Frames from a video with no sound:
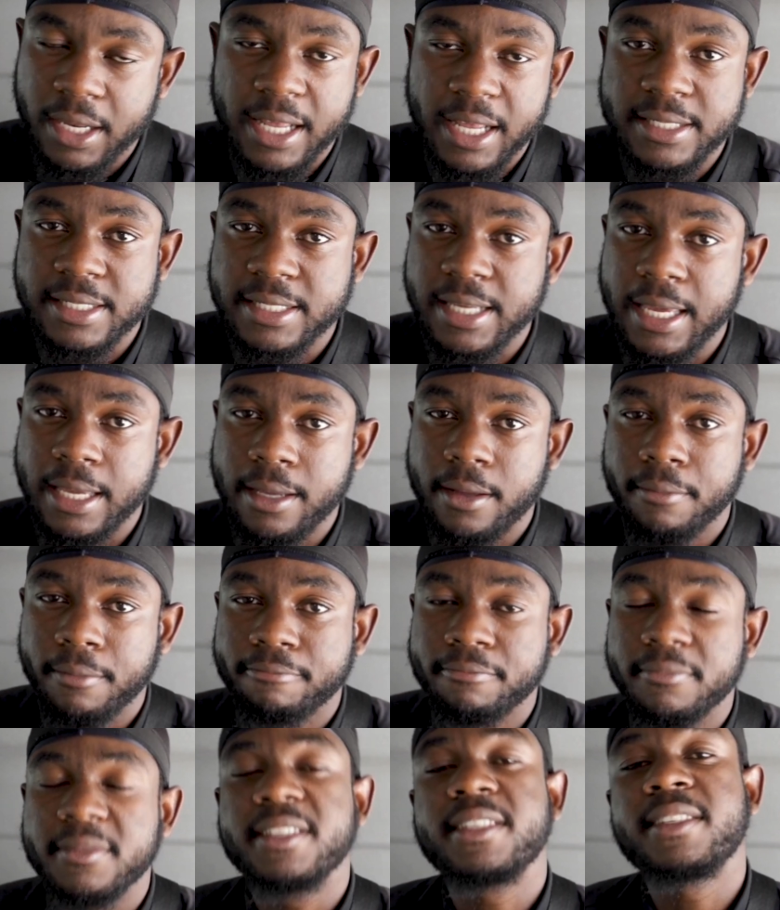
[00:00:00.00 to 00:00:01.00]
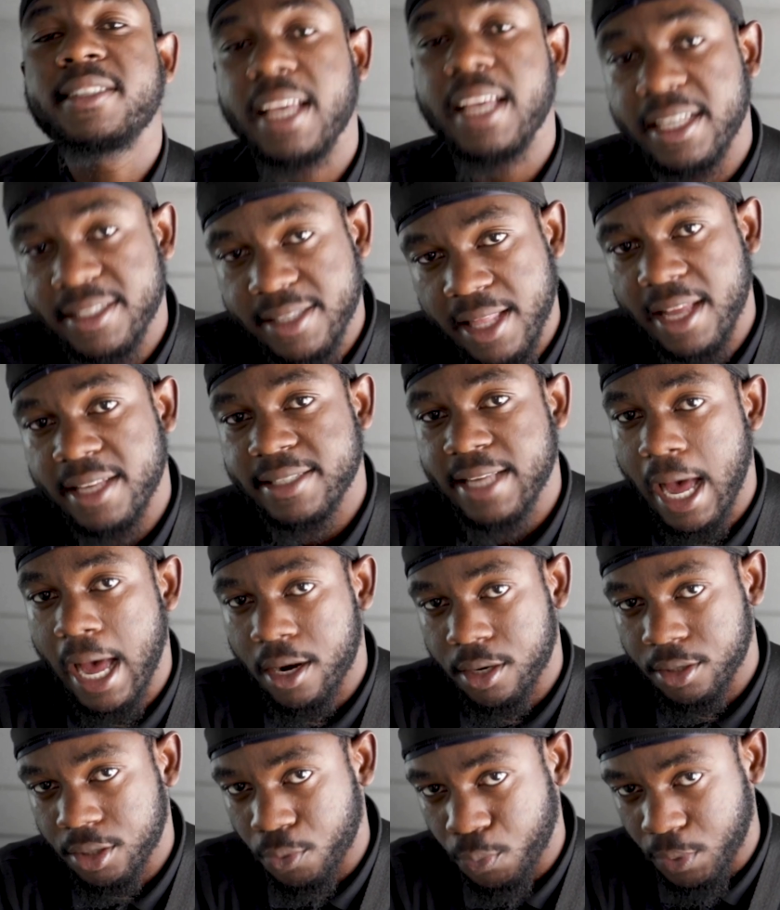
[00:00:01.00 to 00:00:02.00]
Let's say 6 days
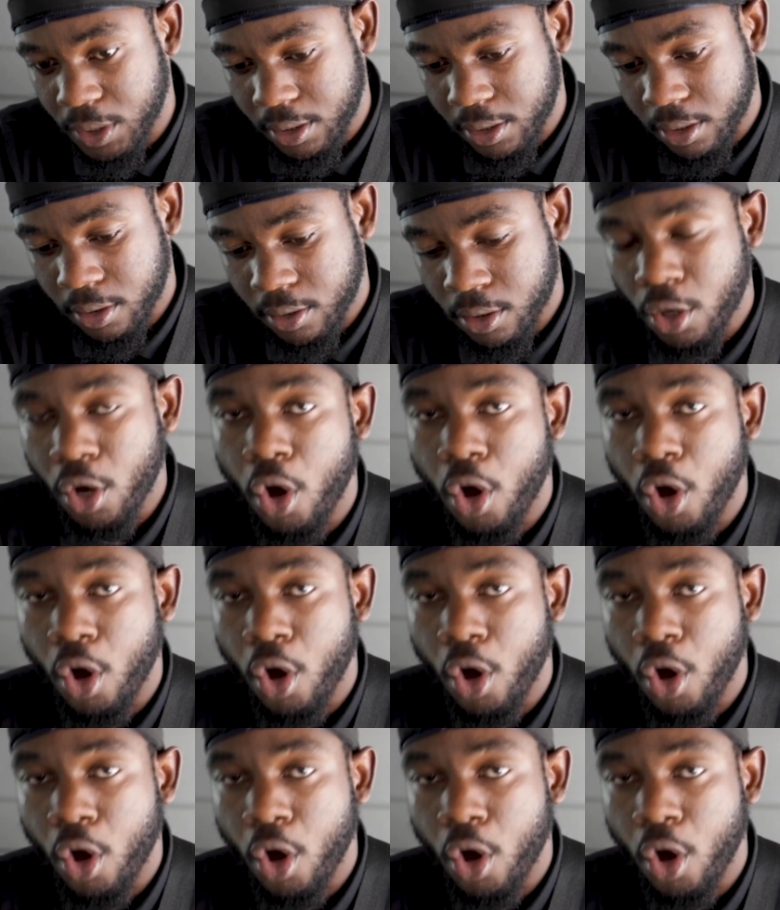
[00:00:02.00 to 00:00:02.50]
out of the week,